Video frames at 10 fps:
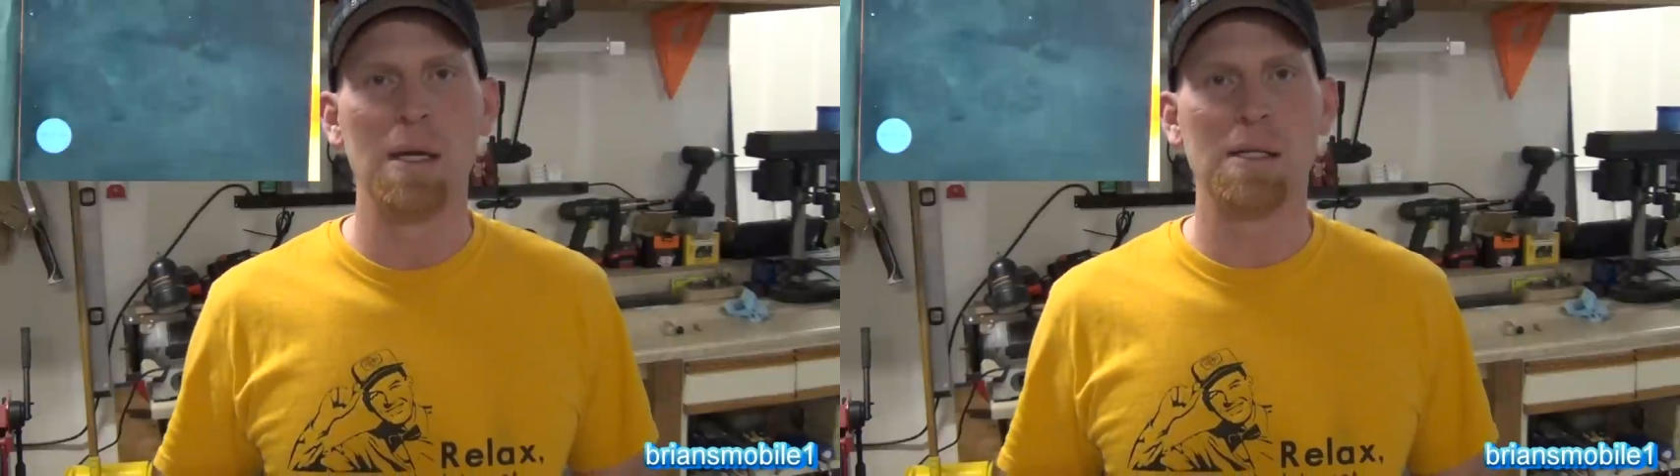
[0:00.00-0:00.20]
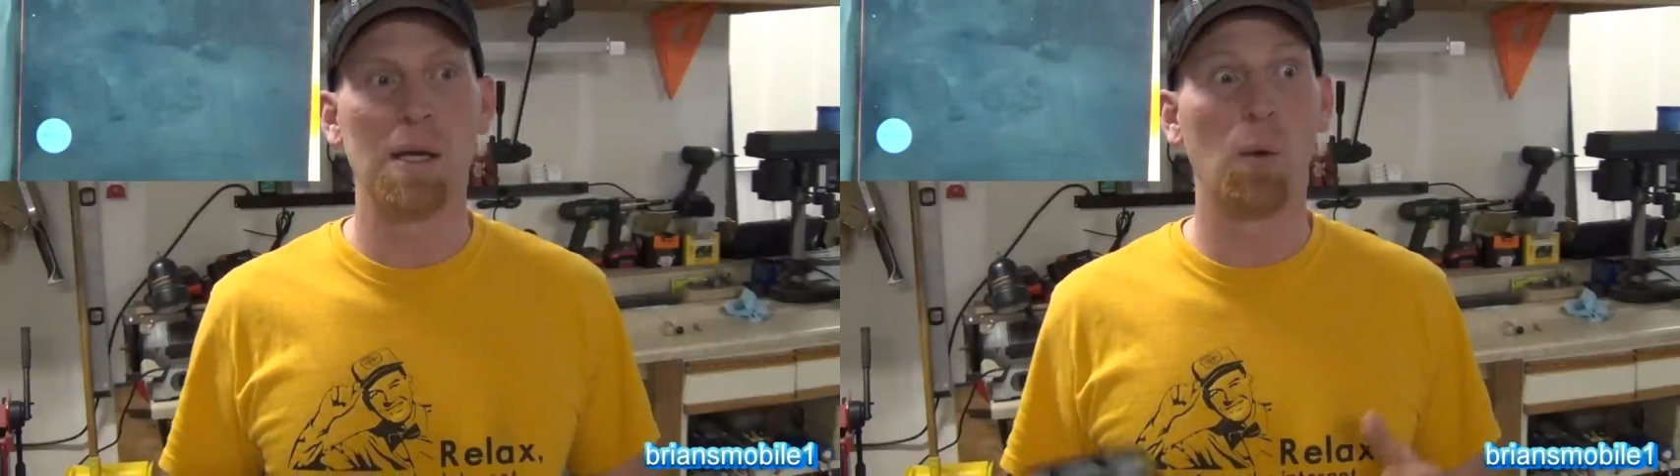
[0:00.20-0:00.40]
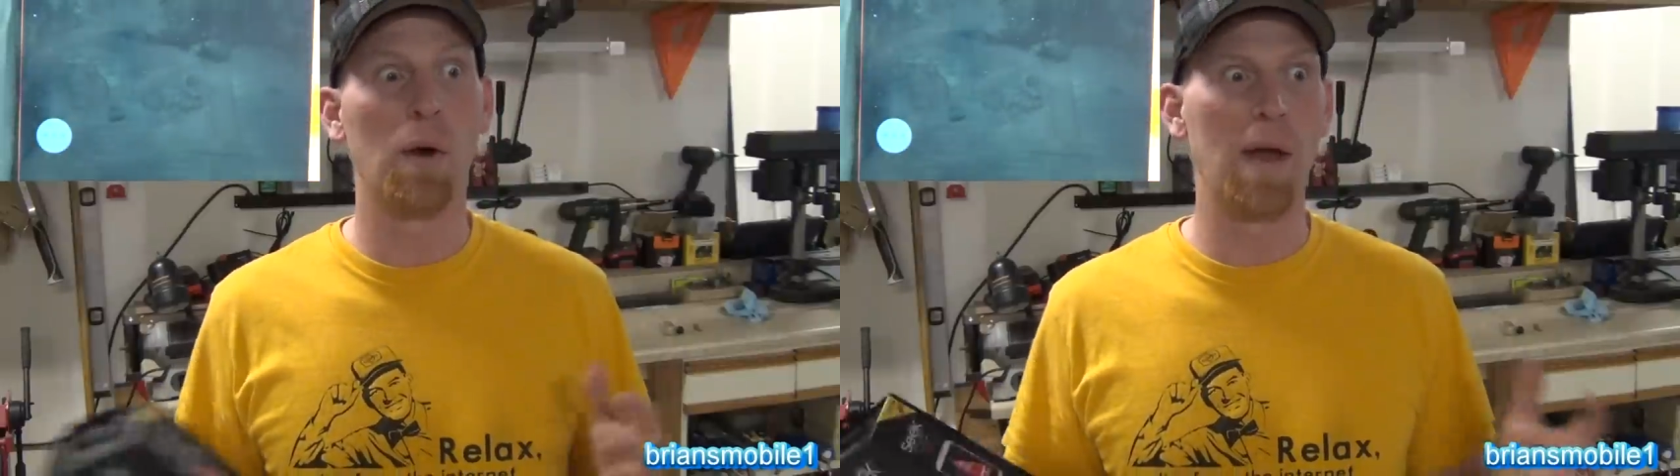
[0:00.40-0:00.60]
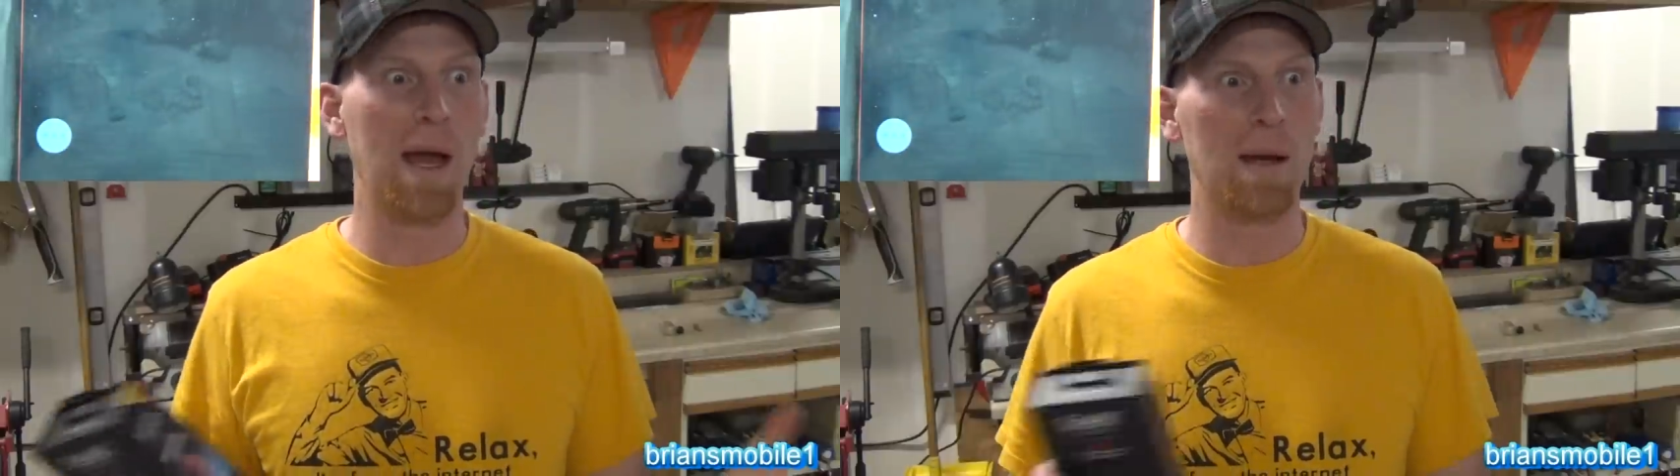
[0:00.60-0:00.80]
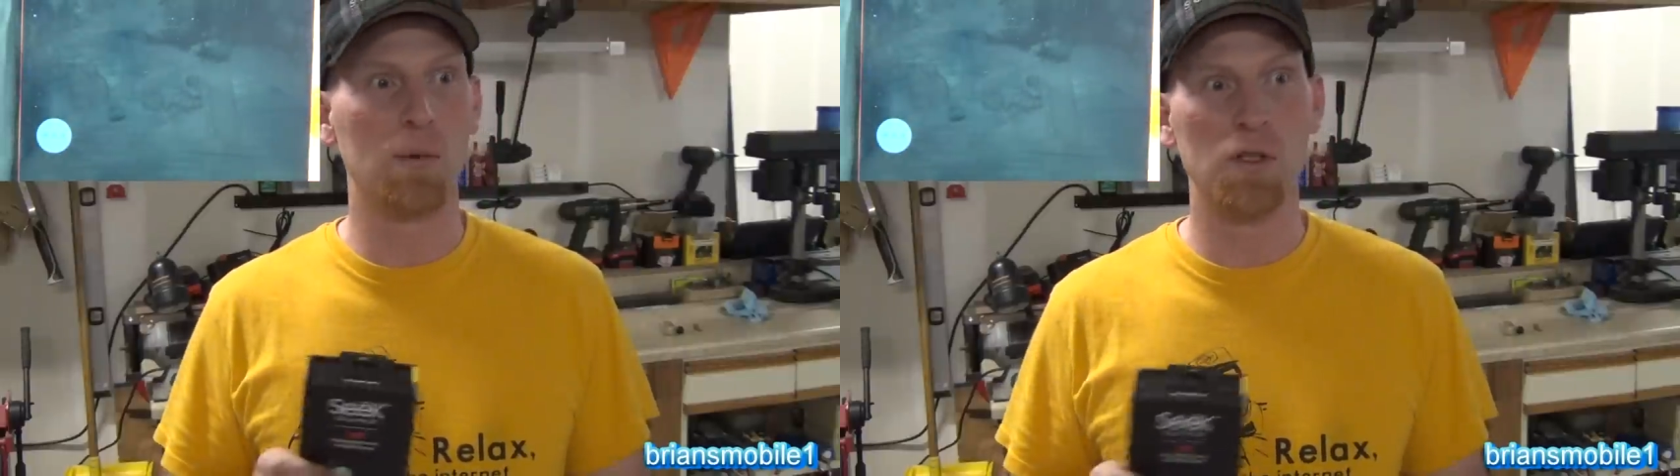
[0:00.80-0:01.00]
see where the
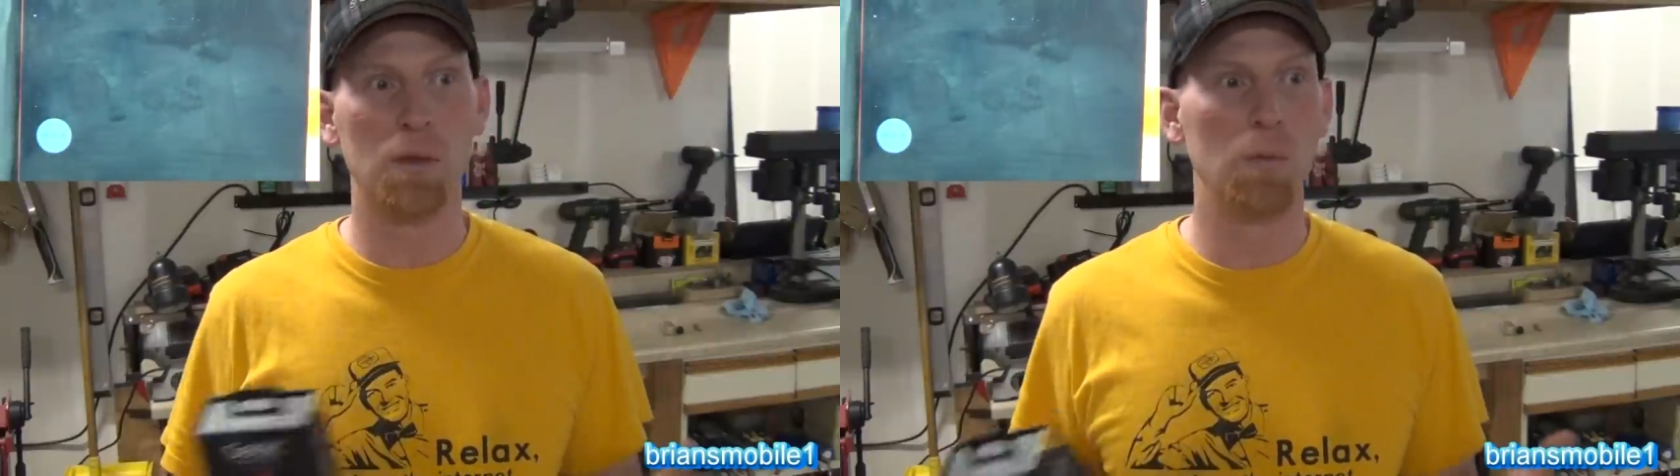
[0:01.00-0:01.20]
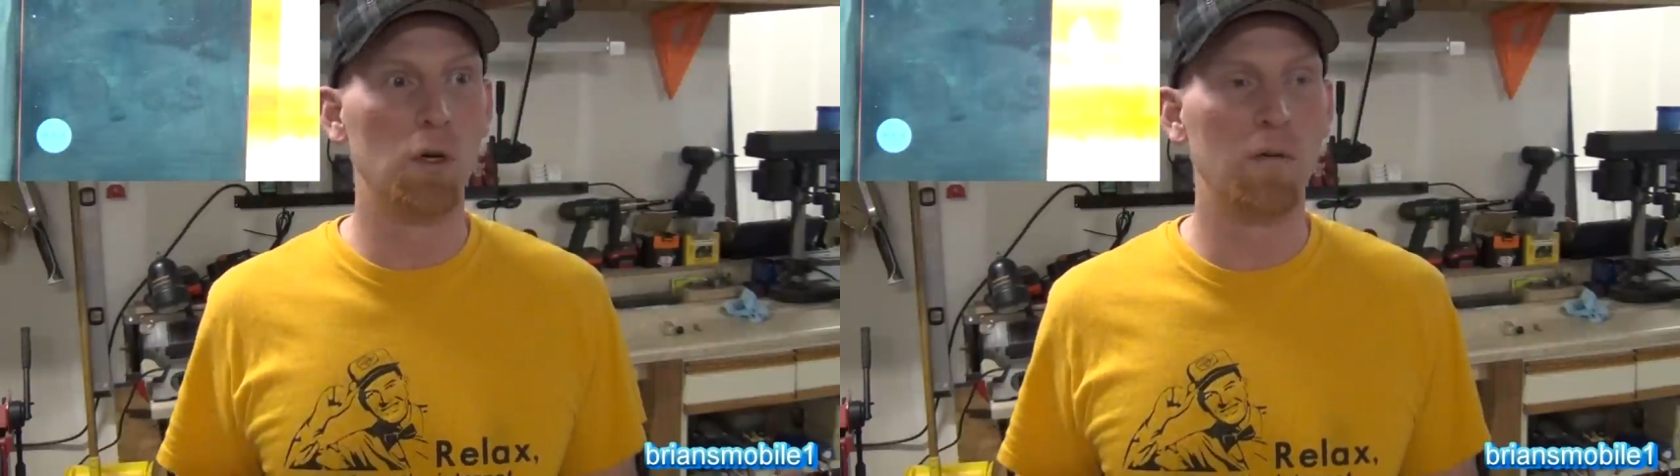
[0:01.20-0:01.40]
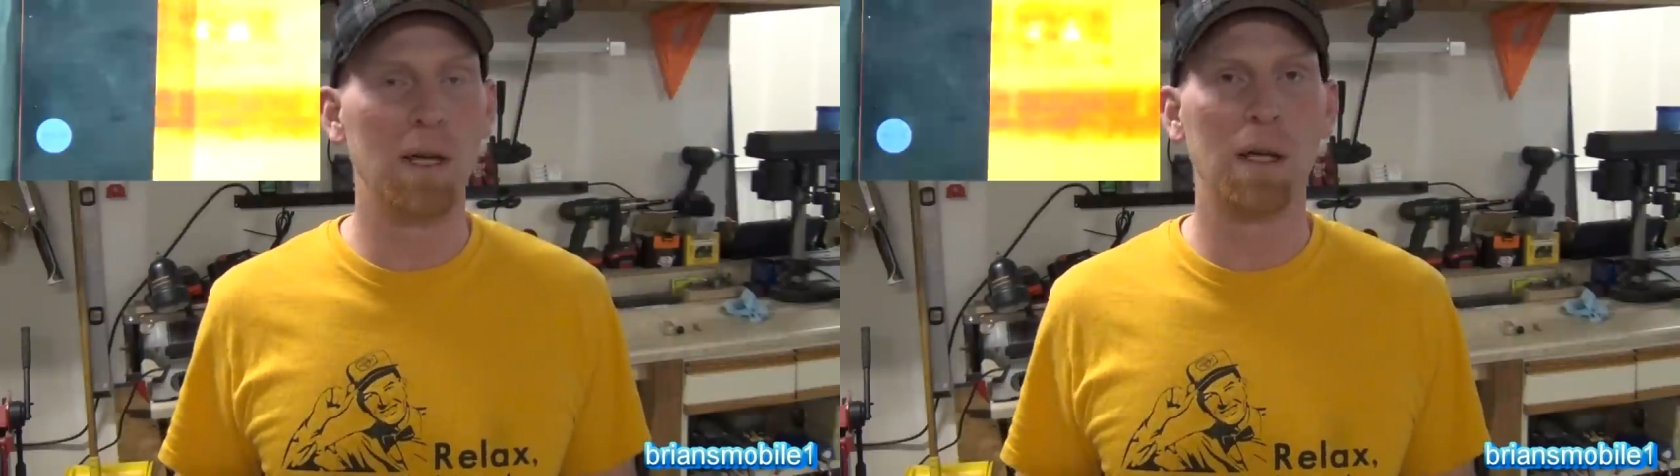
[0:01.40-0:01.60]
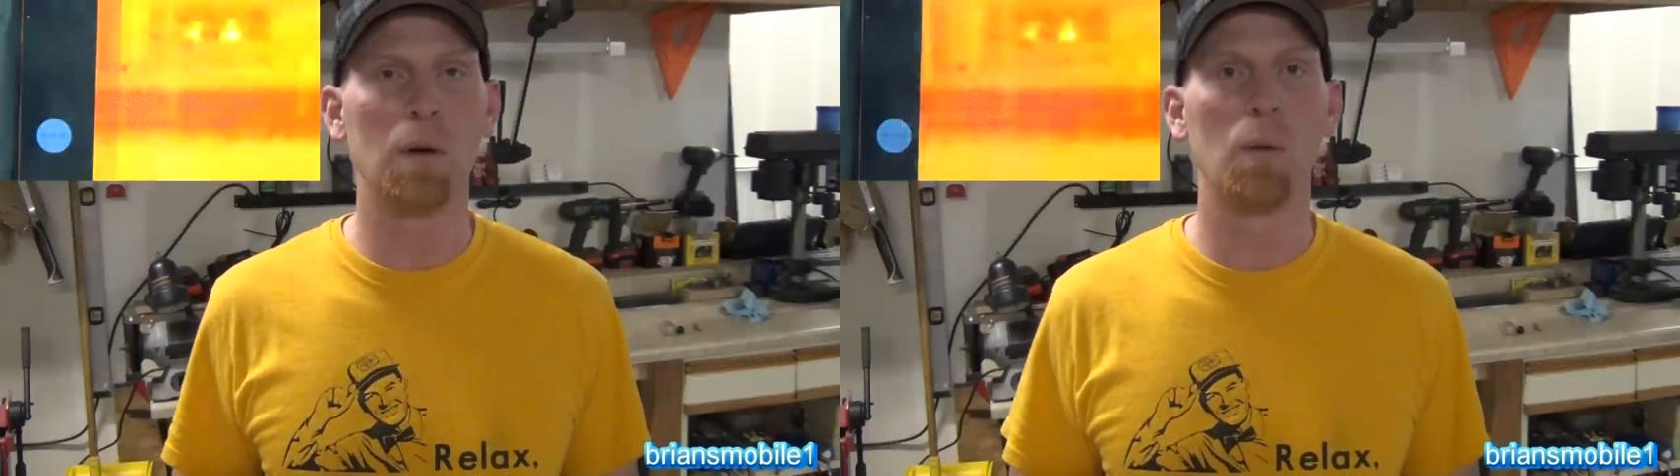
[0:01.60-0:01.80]
animals are moving